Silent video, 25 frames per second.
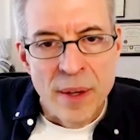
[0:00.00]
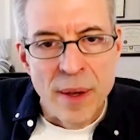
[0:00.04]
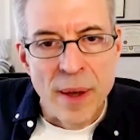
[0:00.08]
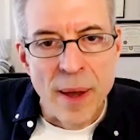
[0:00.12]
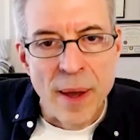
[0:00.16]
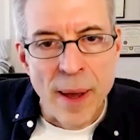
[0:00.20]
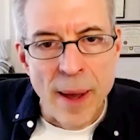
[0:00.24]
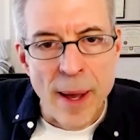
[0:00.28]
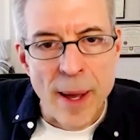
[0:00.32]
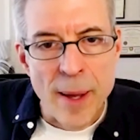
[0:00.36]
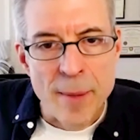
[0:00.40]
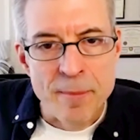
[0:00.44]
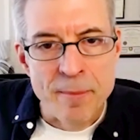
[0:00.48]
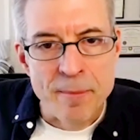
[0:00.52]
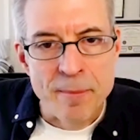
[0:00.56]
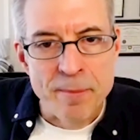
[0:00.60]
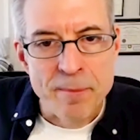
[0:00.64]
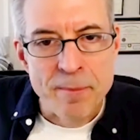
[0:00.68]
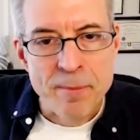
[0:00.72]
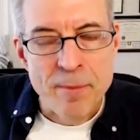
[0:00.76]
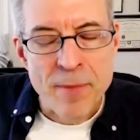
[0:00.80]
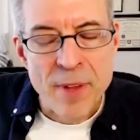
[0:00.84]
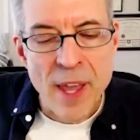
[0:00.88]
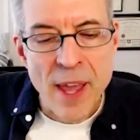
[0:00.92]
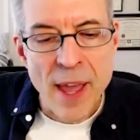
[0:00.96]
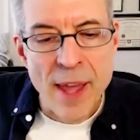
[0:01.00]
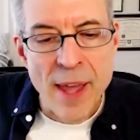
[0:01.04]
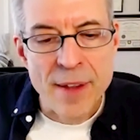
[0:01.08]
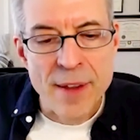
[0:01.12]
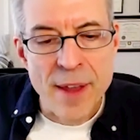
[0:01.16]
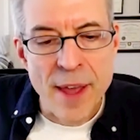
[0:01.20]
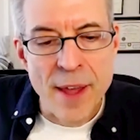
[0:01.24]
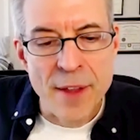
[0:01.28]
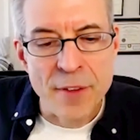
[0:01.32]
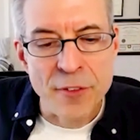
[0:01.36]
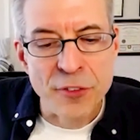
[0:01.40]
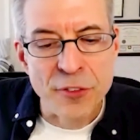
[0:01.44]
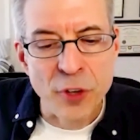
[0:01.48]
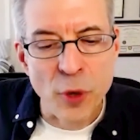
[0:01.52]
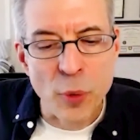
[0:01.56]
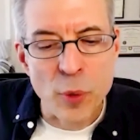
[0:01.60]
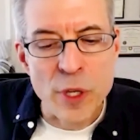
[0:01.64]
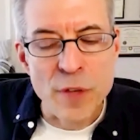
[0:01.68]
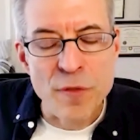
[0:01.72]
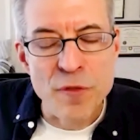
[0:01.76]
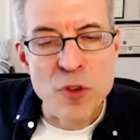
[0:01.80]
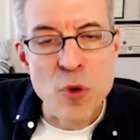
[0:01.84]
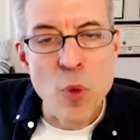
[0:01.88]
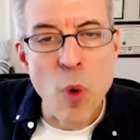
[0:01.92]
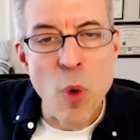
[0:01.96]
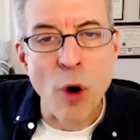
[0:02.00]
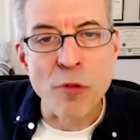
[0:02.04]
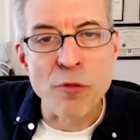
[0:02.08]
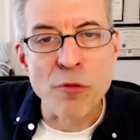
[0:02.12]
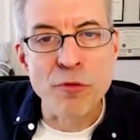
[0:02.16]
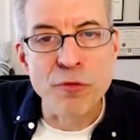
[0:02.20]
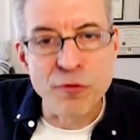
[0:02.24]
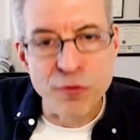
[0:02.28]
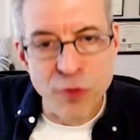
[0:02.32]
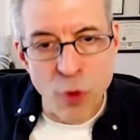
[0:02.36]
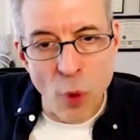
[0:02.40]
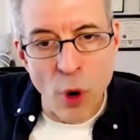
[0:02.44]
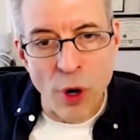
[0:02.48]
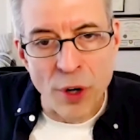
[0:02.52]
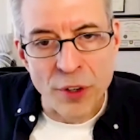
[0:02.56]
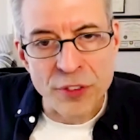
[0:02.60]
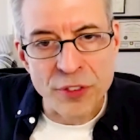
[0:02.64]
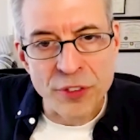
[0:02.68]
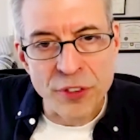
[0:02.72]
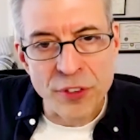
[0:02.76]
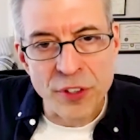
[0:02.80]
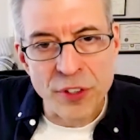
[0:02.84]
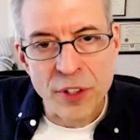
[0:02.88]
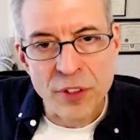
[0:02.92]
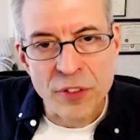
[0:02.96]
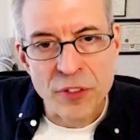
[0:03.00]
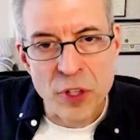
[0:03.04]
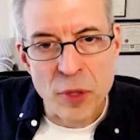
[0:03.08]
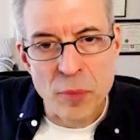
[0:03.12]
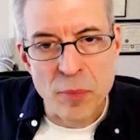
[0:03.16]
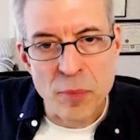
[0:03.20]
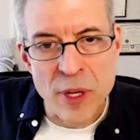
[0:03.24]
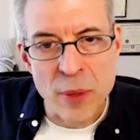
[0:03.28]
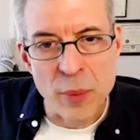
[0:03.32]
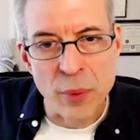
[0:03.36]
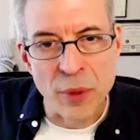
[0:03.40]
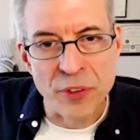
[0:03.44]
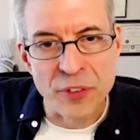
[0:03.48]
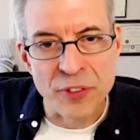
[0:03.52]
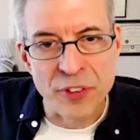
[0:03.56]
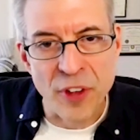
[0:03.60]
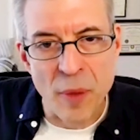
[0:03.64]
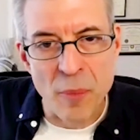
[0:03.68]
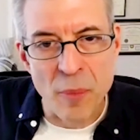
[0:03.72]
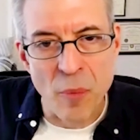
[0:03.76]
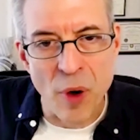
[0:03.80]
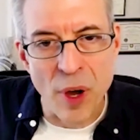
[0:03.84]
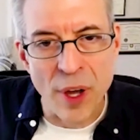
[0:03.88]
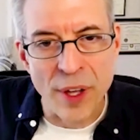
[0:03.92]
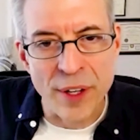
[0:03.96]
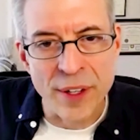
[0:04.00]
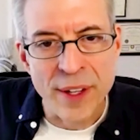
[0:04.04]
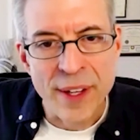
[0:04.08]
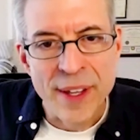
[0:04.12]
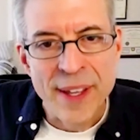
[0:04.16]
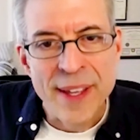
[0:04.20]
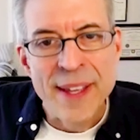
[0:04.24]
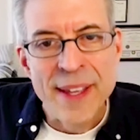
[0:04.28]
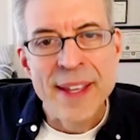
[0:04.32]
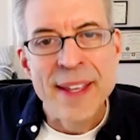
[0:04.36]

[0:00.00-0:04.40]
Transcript: And so if you are forced to be with someone,